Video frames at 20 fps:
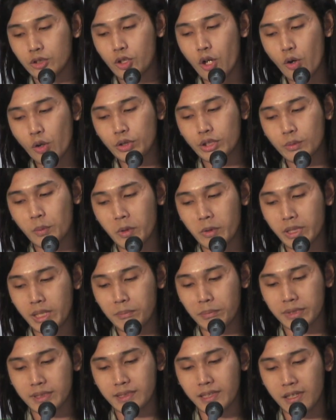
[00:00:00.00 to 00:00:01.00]
those who
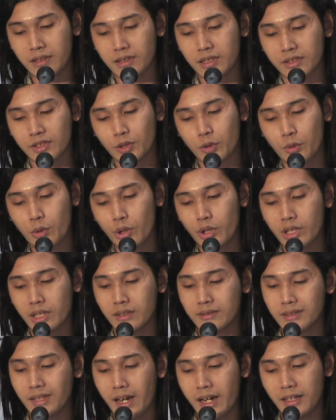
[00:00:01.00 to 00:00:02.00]
represent the school
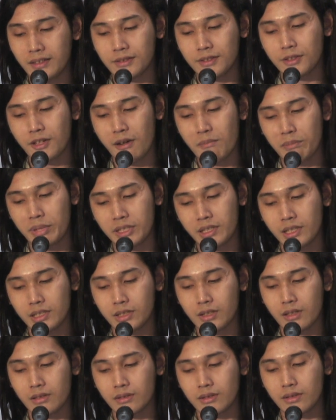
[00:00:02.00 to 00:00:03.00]
in science
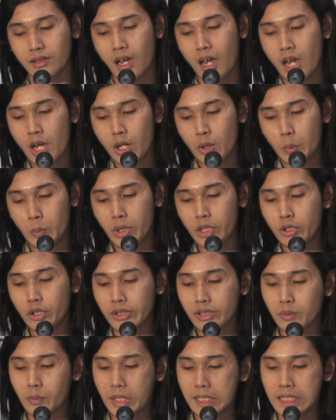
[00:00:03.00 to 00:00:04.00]
competitions will
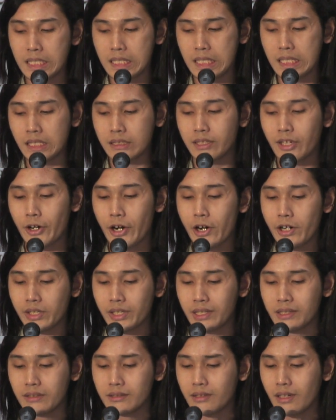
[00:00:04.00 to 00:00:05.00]
usually lead the
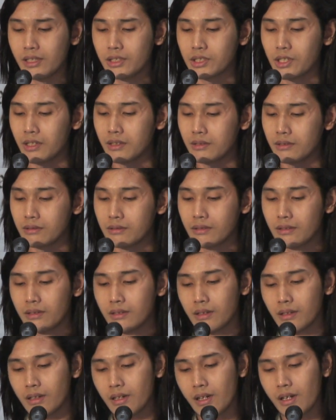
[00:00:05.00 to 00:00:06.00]
organization,
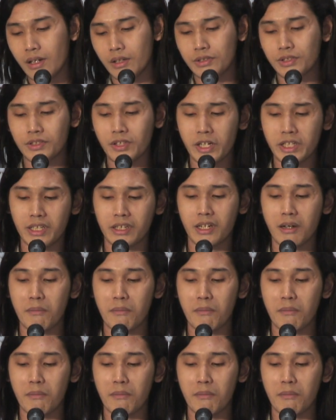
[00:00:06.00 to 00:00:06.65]
start a